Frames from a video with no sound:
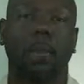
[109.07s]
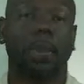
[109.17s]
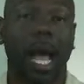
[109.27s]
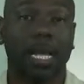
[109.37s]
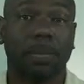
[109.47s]

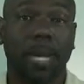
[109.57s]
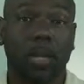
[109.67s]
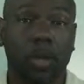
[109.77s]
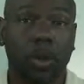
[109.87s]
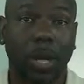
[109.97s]

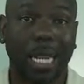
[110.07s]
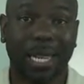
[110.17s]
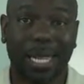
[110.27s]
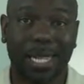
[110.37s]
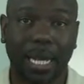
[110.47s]
prospect into a
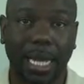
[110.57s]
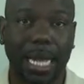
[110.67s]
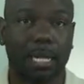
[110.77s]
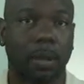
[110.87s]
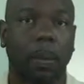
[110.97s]
listing.
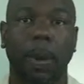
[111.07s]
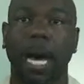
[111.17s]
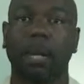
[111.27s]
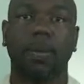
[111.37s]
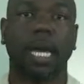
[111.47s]
That's the
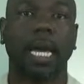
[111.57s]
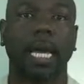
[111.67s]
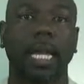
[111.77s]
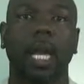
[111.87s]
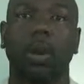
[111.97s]
bottom
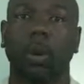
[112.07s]
line.